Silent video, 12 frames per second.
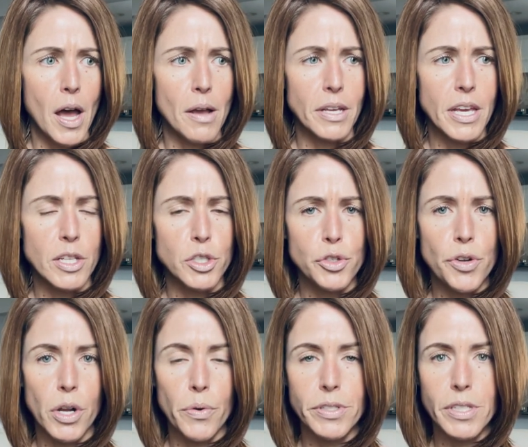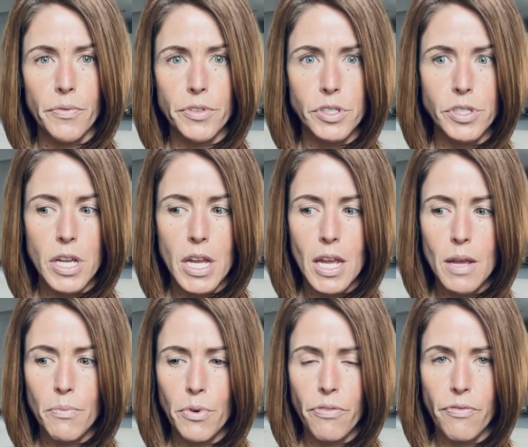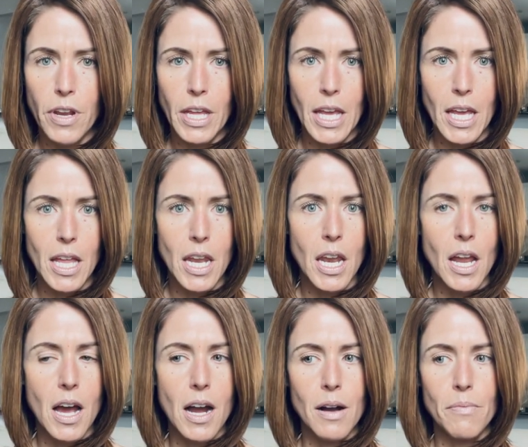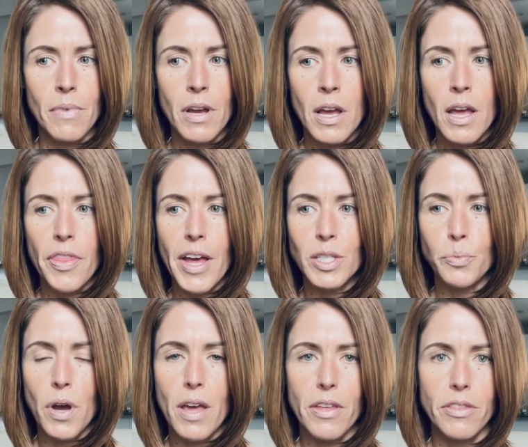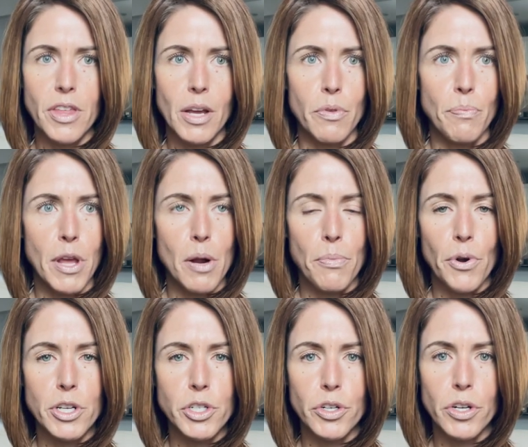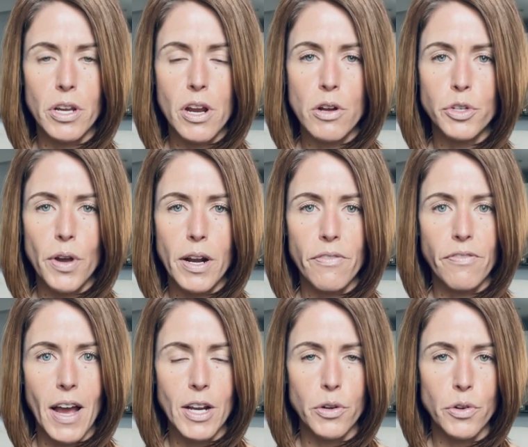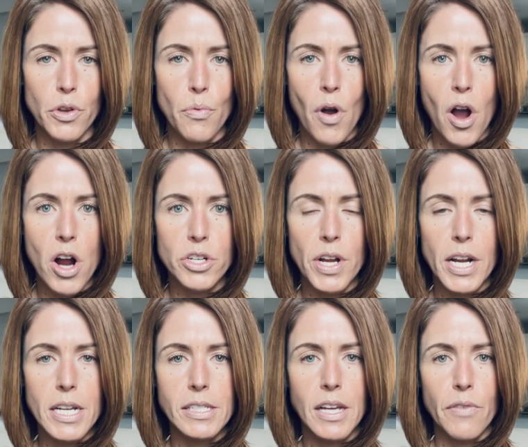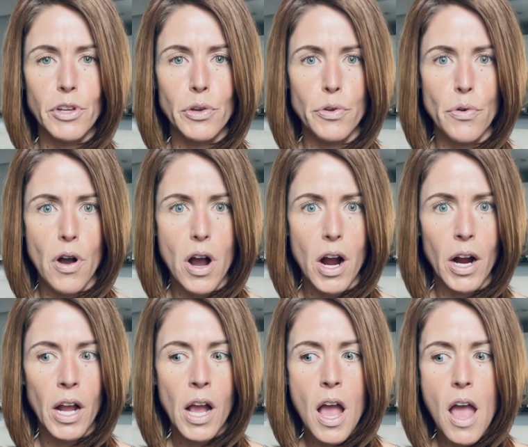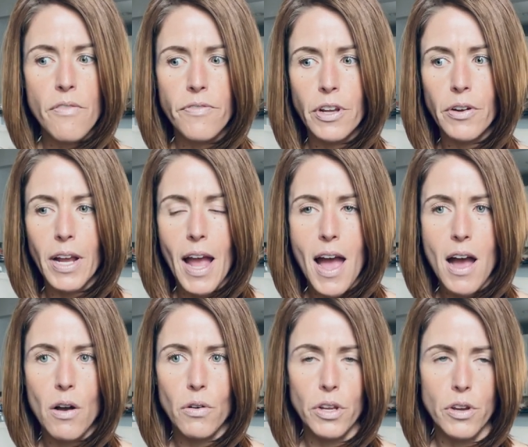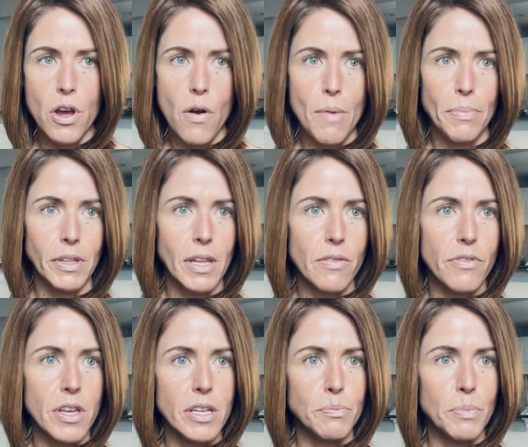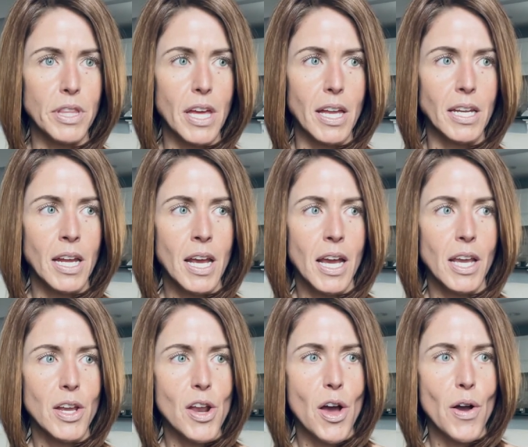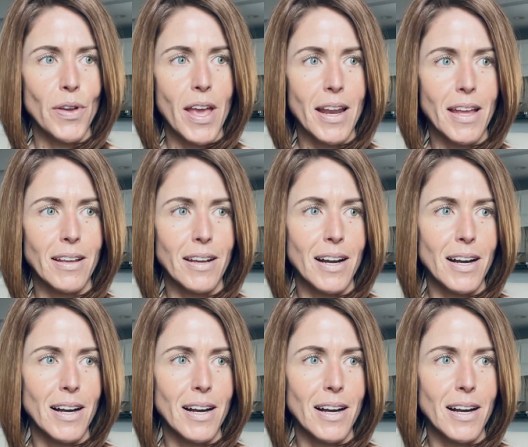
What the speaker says: kids struggle with self-esteem, with fitting in. That's why the thing with peer pressure, you know, trying to find who you are, trying to discover who you are, figuring out, you know, I believe this, but then, you know, getting,